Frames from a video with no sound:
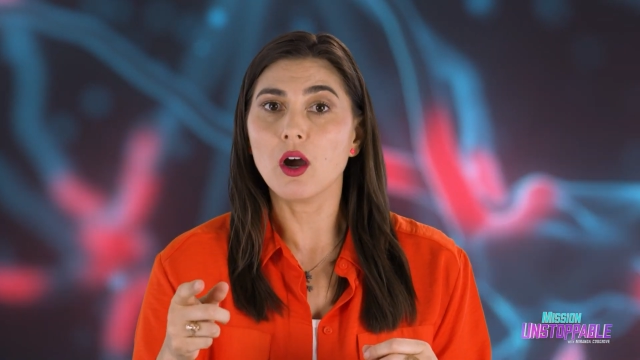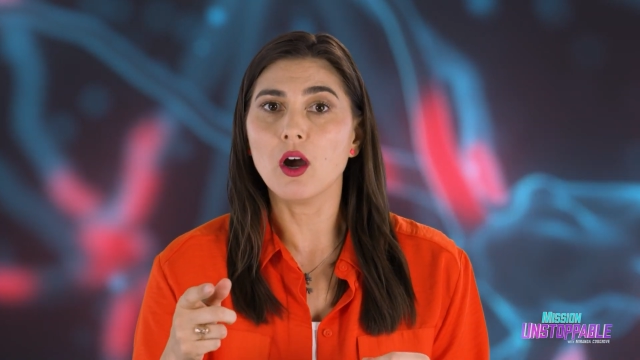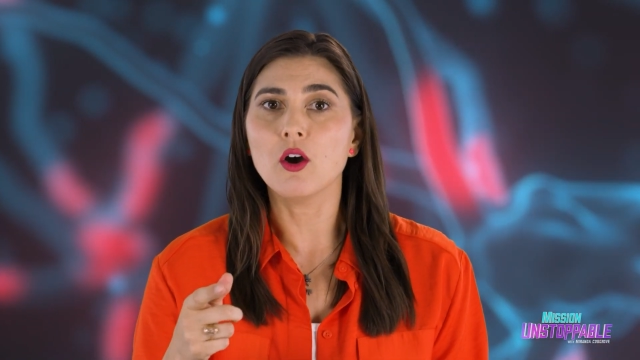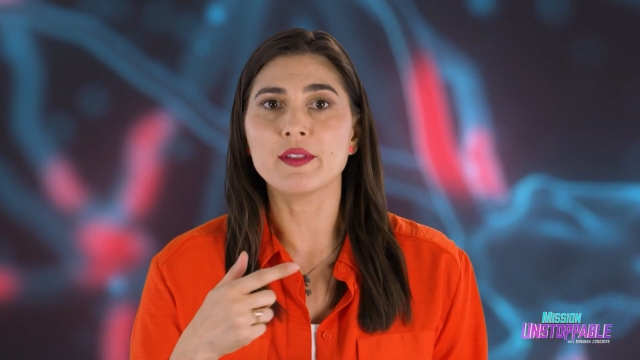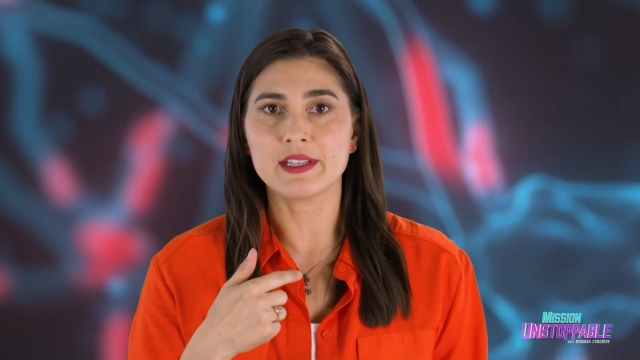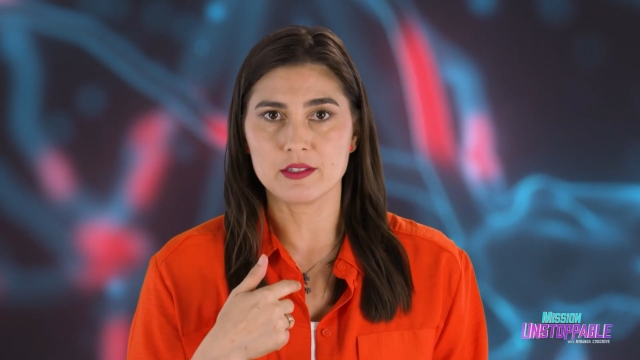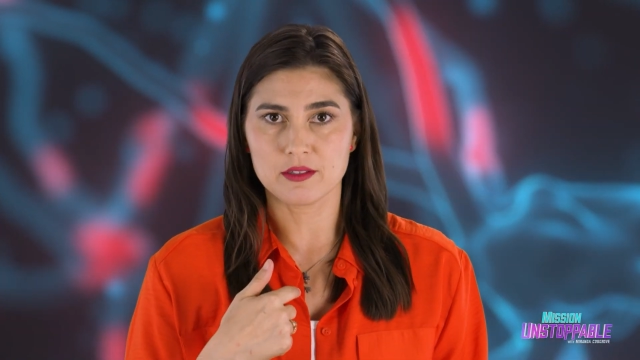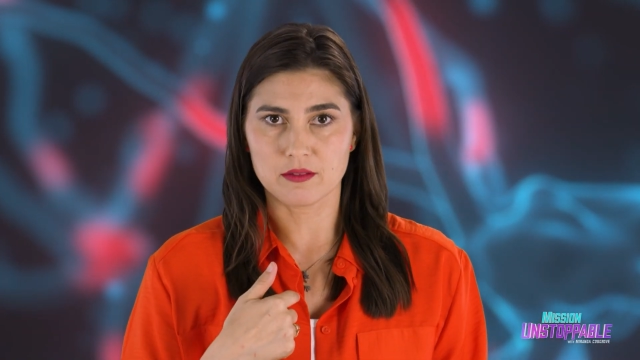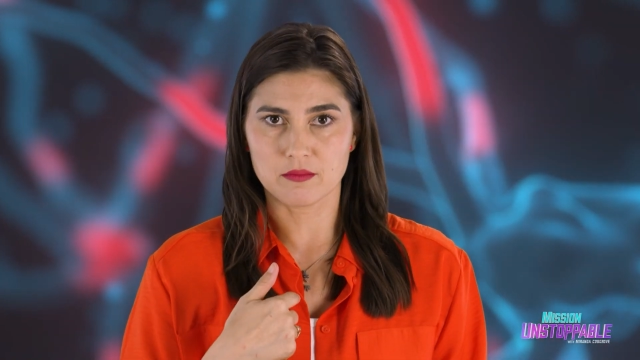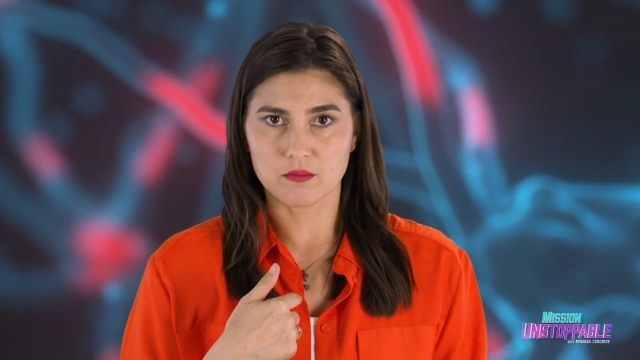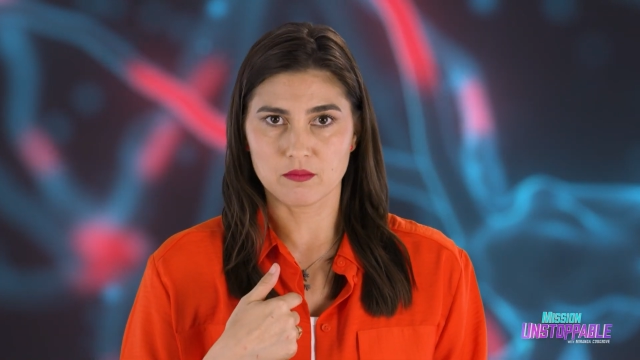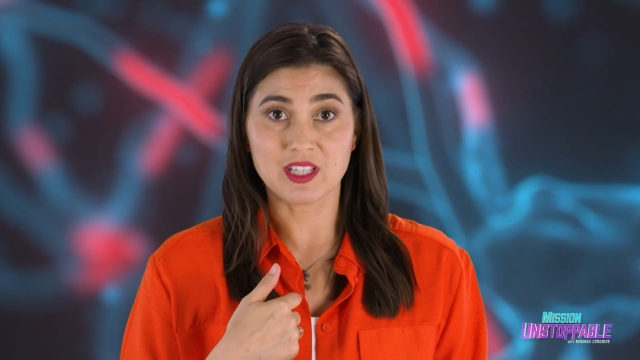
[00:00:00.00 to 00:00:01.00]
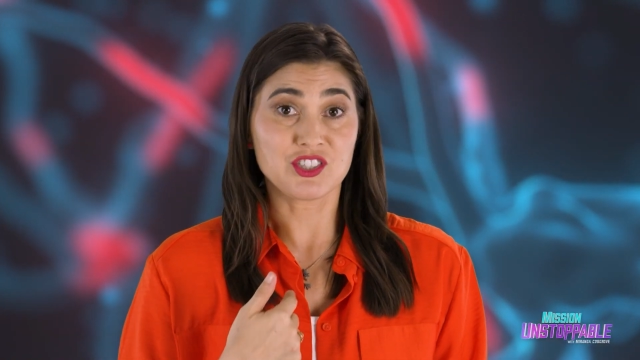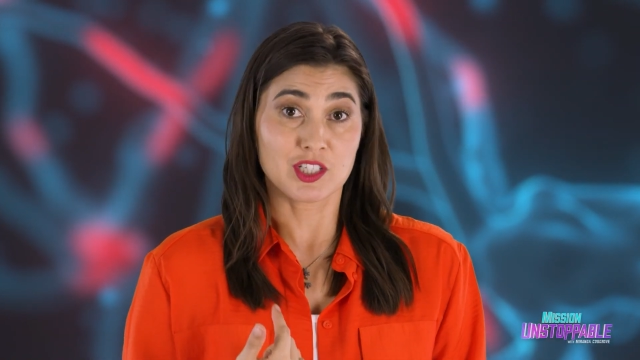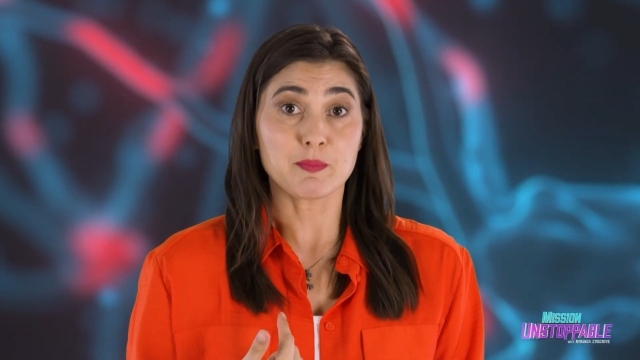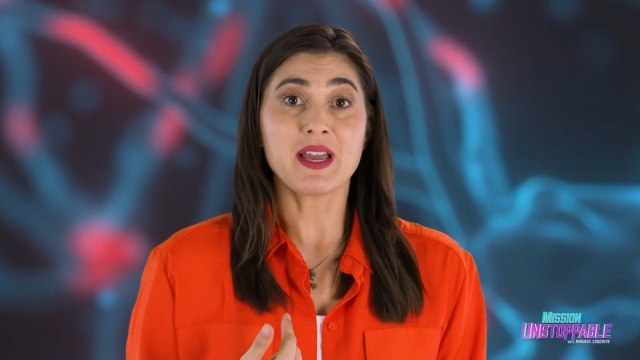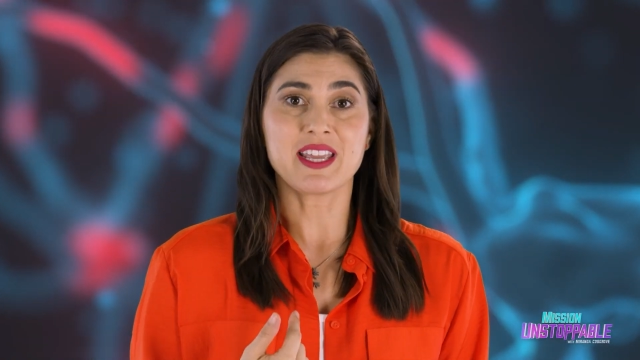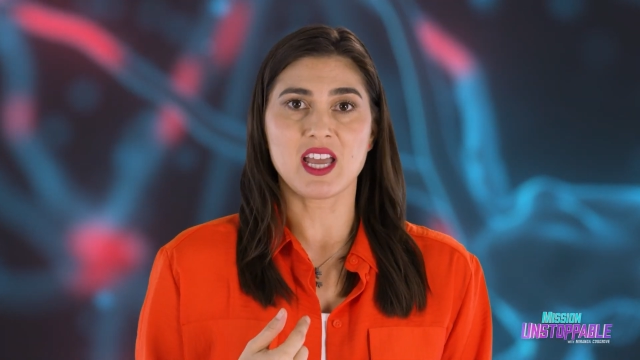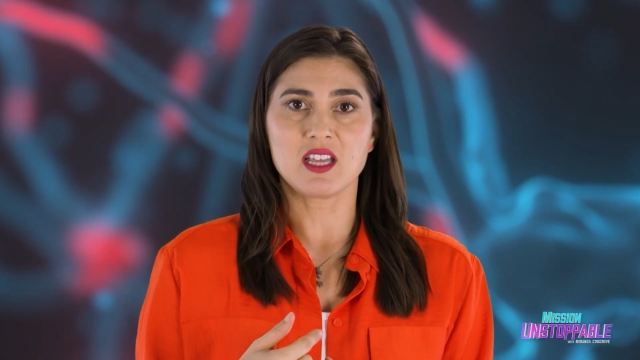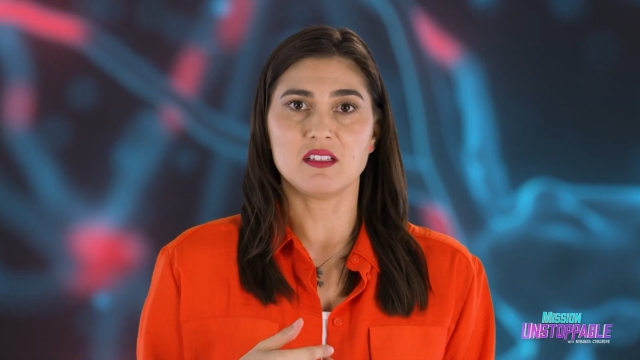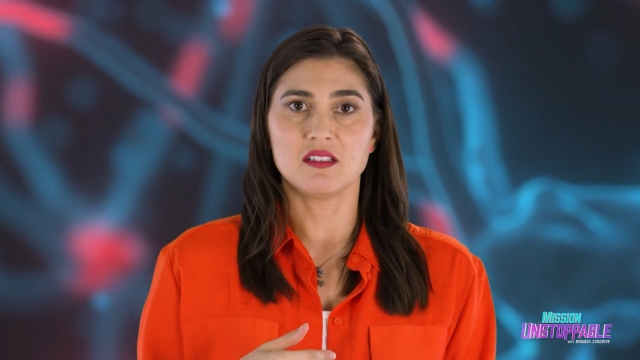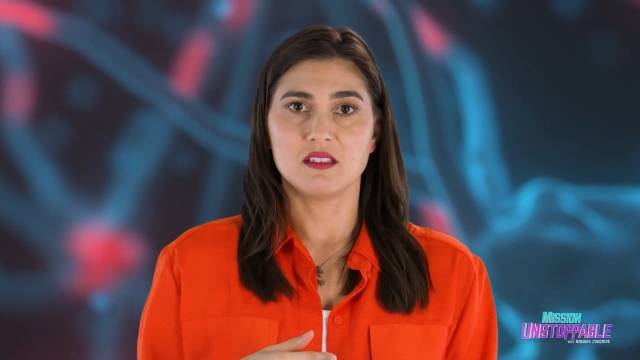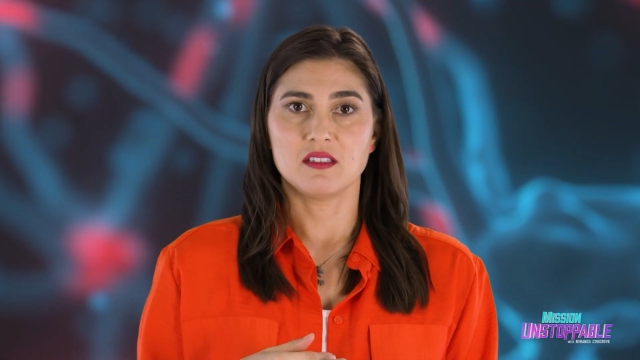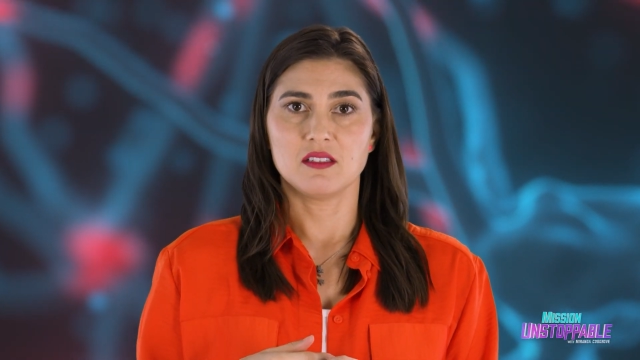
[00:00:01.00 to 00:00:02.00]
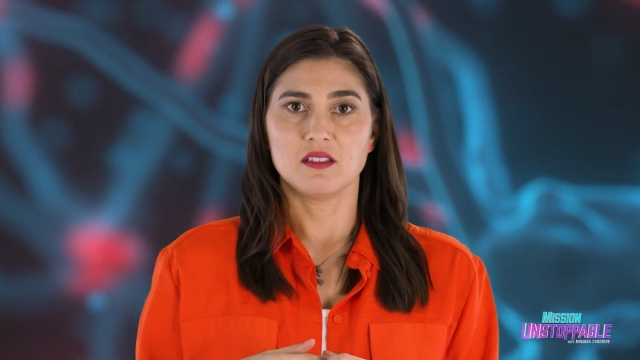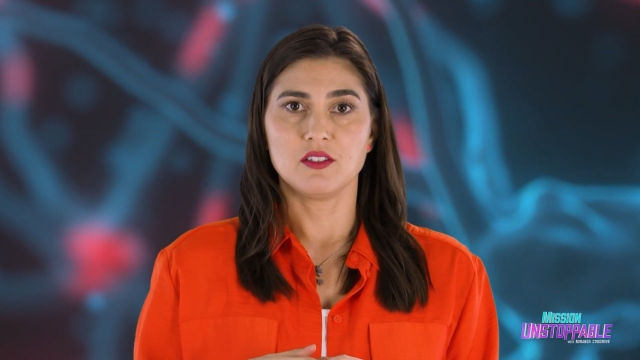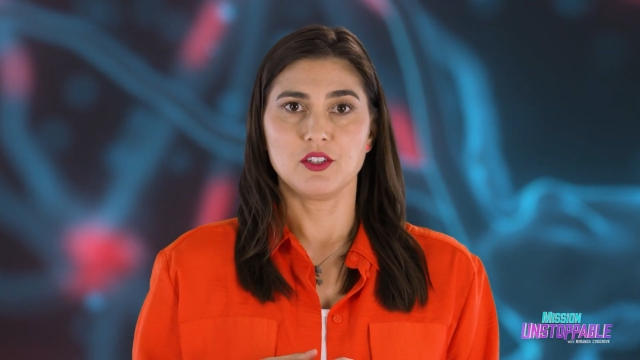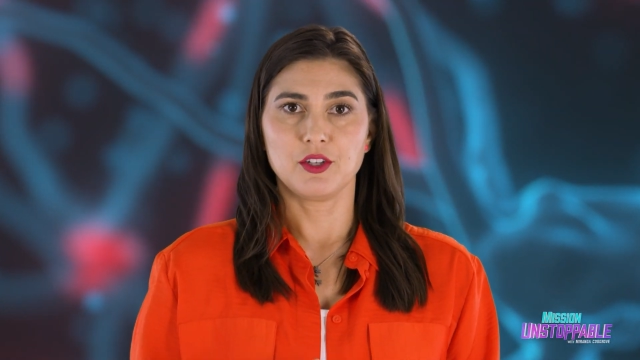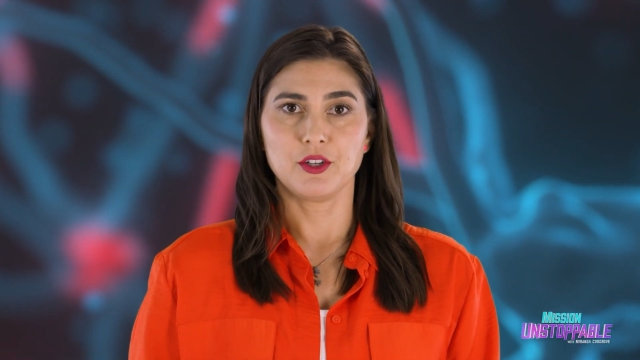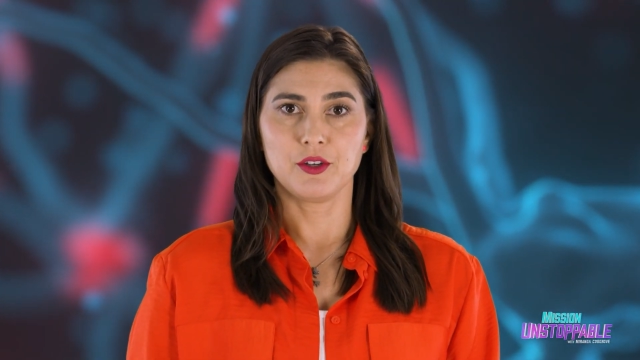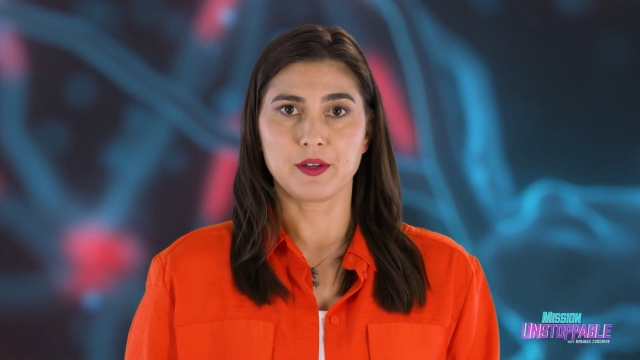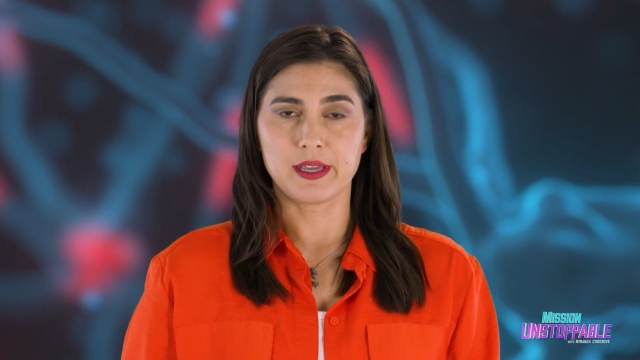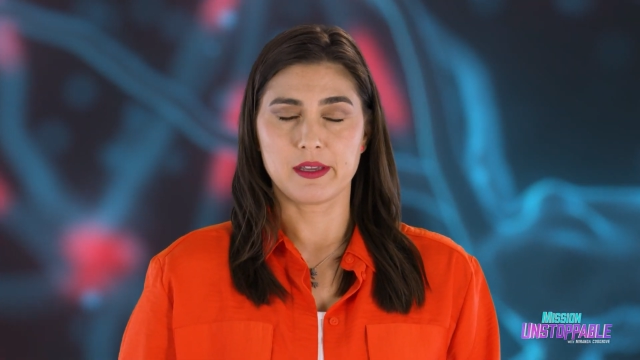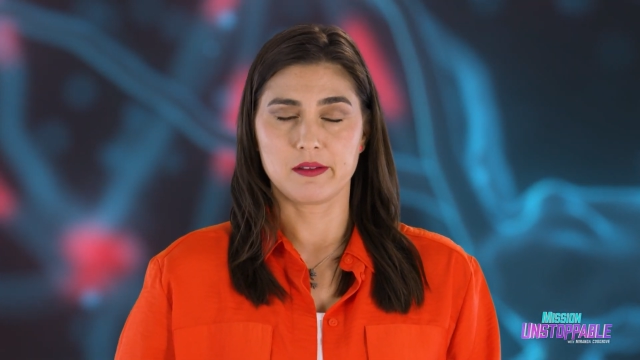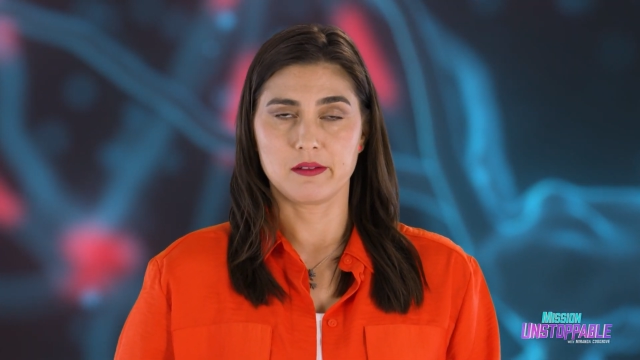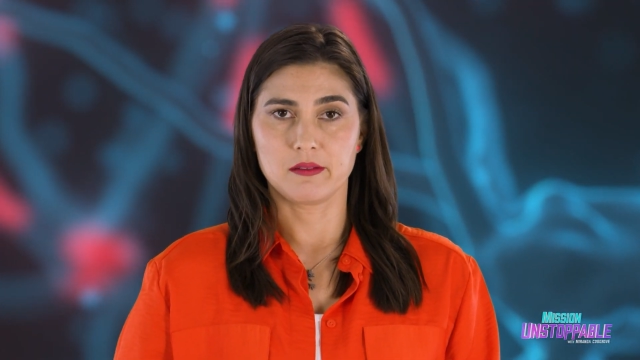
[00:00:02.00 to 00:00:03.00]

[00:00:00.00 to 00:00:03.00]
Oh, that's, that's just my cat. Okay.